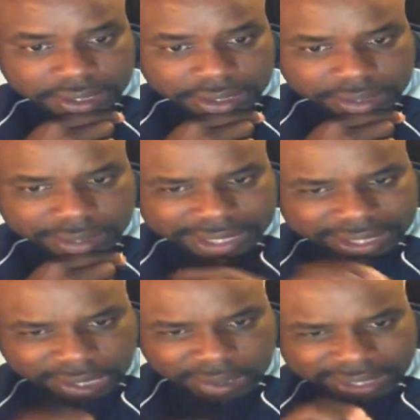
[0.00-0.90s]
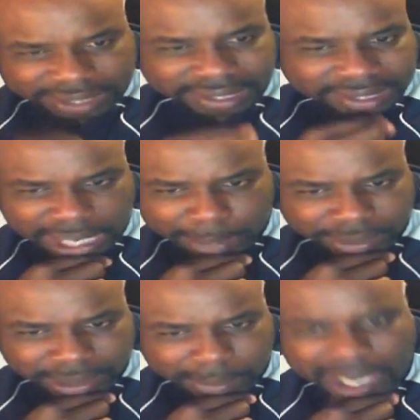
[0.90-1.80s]
So he told his
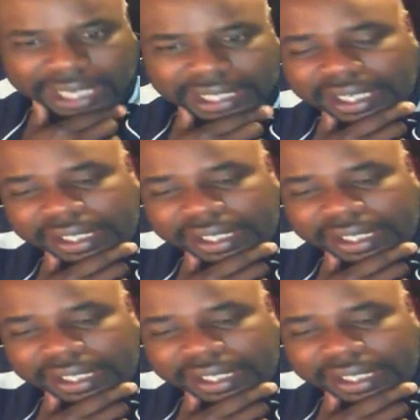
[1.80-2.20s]
disciples about